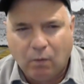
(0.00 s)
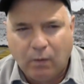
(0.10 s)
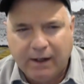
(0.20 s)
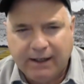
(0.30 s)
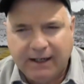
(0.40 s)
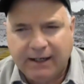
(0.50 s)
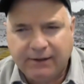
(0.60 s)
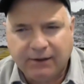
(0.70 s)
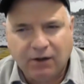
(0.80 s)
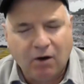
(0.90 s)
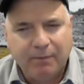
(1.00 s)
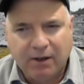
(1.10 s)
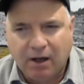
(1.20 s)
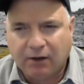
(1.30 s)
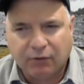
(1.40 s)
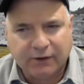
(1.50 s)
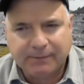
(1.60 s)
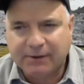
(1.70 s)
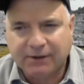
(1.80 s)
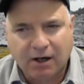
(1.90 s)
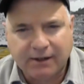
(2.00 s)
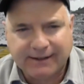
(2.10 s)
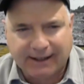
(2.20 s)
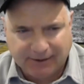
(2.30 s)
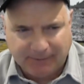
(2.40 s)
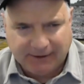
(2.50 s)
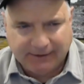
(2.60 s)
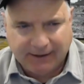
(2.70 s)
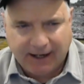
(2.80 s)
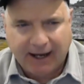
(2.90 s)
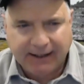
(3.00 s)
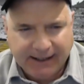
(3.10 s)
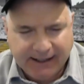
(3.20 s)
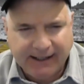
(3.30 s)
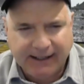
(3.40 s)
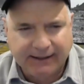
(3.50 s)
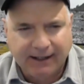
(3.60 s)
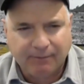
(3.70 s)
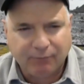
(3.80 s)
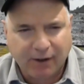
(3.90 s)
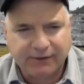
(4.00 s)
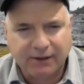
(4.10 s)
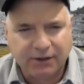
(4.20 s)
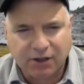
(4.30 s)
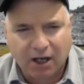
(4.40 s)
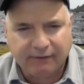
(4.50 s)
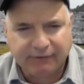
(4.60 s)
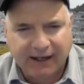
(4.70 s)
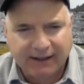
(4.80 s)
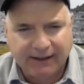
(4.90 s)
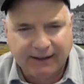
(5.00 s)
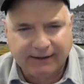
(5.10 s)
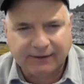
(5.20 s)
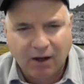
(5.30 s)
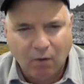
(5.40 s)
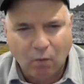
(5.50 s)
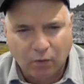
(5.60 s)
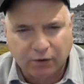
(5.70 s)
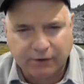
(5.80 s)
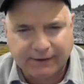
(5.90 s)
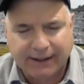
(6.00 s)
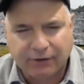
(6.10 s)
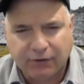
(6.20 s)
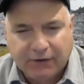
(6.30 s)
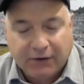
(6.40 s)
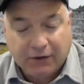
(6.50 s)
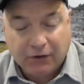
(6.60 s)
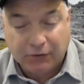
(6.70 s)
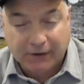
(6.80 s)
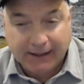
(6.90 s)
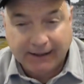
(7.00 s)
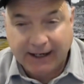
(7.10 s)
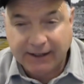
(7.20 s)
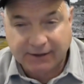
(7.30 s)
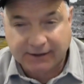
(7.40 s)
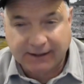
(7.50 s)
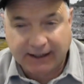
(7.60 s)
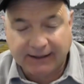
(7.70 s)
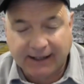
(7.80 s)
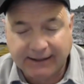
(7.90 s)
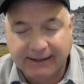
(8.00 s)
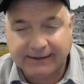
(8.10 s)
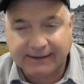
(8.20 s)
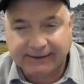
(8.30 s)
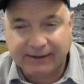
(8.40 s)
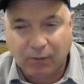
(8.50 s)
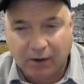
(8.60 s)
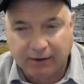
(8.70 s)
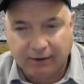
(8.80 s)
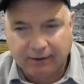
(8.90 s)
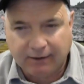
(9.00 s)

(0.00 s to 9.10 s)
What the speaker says: We need to go beyond Christmas card sentiments and heed President John F. Kennedy's words to the United Nations in 1961.